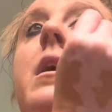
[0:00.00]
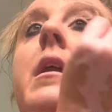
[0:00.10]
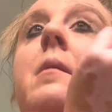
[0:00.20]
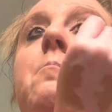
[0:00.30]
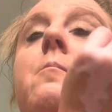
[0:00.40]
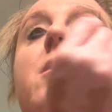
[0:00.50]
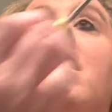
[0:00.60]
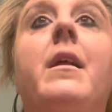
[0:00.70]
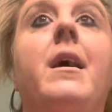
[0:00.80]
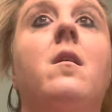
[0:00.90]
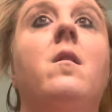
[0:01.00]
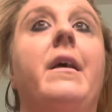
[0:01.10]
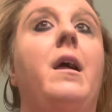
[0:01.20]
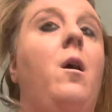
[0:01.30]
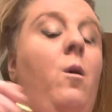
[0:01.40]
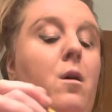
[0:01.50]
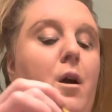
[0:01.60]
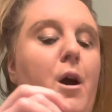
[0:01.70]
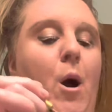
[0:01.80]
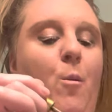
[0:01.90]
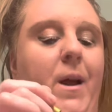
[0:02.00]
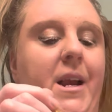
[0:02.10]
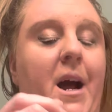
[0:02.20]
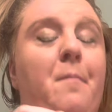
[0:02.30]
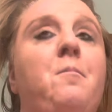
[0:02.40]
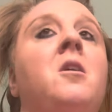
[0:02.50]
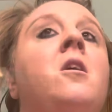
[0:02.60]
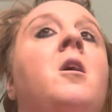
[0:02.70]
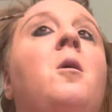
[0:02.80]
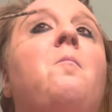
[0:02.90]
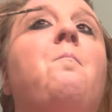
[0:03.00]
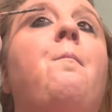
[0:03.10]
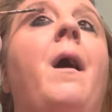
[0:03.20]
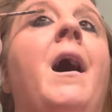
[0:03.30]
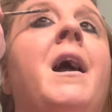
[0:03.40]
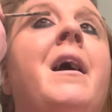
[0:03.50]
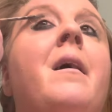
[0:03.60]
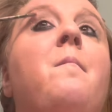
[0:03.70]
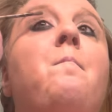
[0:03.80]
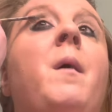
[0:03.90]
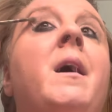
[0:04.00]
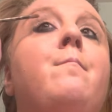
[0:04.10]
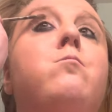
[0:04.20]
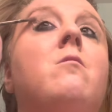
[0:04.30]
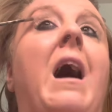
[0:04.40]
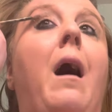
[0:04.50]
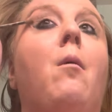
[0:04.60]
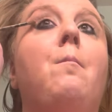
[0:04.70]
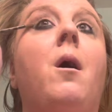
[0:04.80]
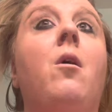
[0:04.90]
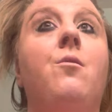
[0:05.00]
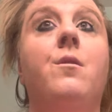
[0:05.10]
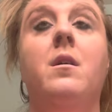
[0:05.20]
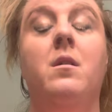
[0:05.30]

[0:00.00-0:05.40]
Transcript: I'm clearly go going up by my brow bone.